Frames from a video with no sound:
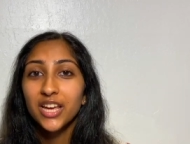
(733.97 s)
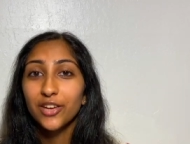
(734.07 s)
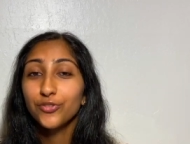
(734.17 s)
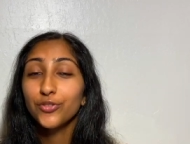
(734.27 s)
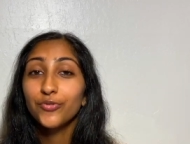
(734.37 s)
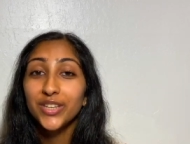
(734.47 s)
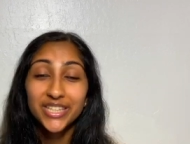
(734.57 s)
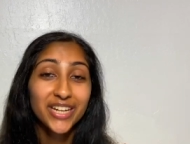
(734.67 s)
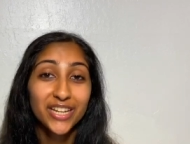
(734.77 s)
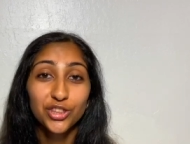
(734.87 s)
if you
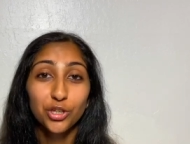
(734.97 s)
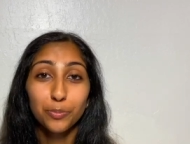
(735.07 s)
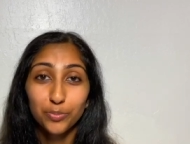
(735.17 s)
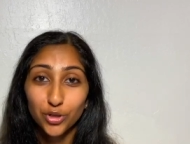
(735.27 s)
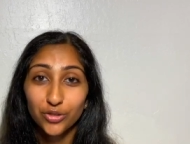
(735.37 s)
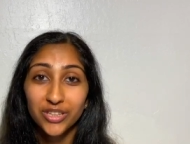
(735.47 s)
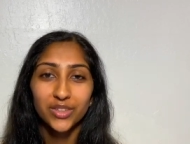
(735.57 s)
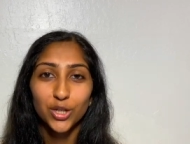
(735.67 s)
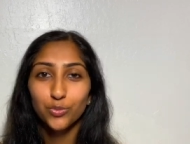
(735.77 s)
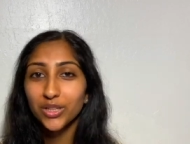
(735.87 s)
visited their booth.
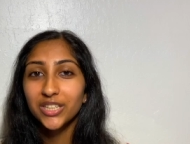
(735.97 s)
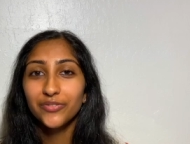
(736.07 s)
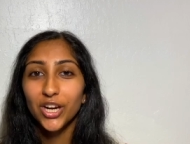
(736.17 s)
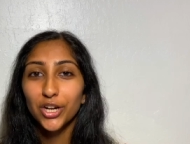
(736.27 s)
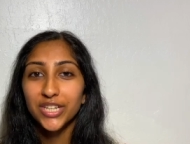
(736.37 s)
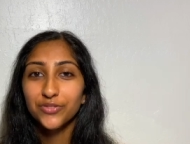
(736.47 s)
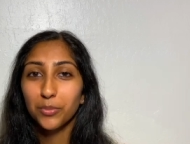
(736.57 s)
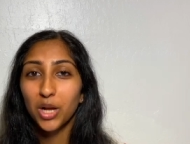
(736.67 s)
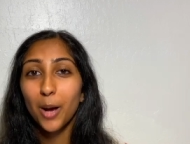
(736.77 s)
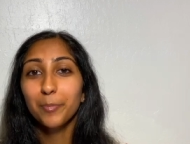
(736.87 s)
It really varies
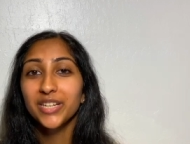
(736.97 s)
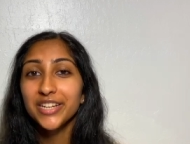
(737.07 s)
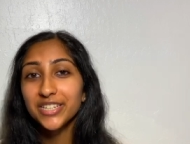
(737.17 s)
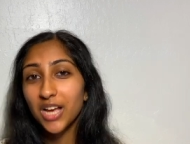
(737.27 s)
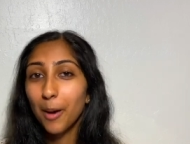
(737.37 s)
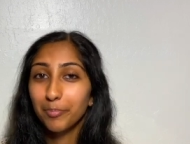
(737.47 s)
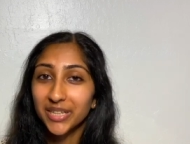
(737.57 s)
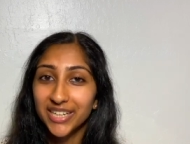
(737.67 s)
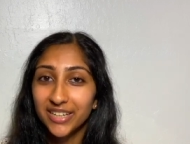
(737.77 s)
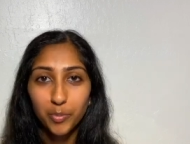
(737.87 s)
from company to
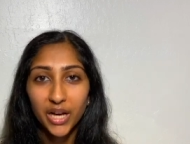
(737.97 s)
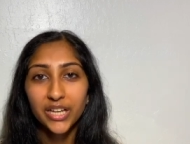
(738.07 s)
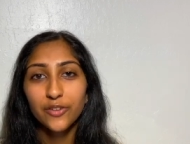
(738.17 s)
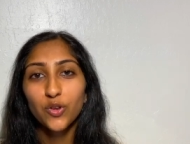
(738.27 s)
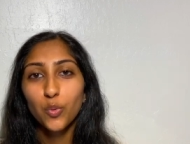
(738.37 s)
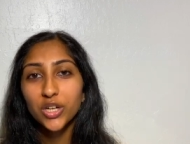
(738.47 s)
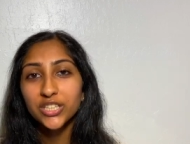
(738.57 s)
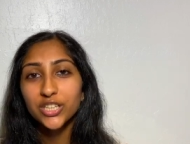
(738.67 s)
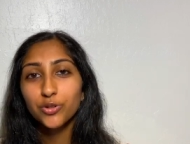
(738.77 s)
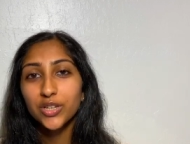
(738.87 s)
company, but if you want
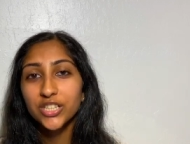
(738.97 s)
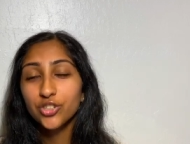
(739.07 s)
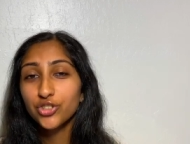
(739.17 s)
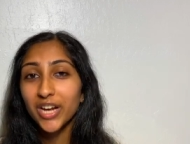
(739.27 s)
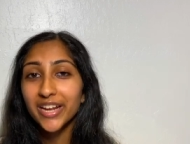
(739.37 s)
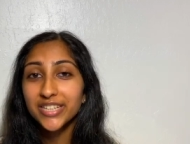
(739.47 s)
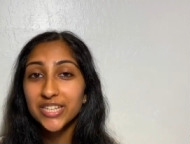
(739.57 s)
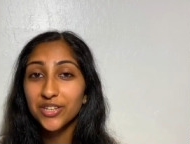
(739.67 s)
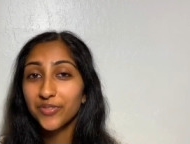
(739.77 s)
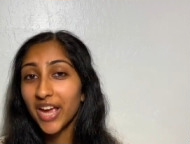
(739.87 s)
to increase your
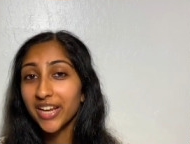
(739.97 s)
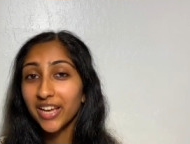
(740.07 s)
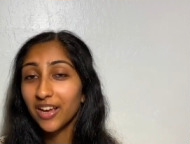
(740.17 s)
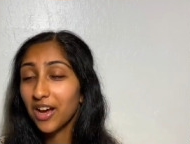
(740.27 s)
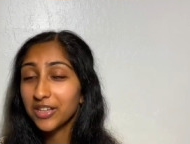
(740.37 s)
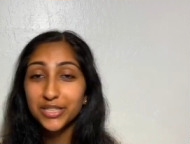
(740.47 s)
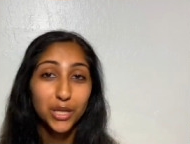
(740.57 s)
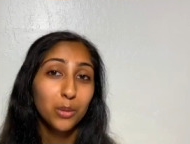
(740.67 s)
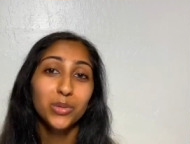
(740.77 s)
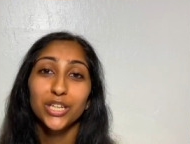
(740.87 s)
chances of getting
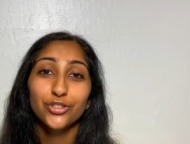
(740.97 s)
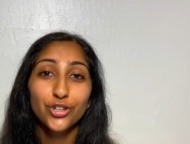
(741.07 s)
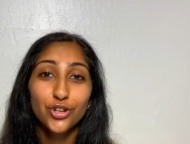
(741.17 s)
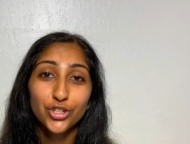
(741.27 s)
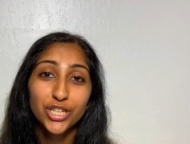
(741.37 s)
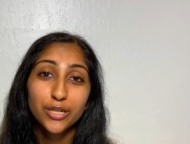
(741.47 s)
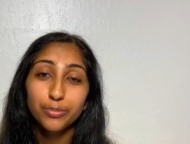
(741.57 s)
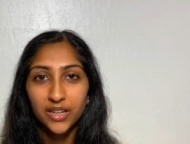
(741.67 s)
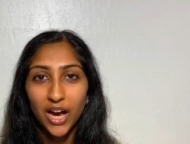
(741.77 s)
some internship,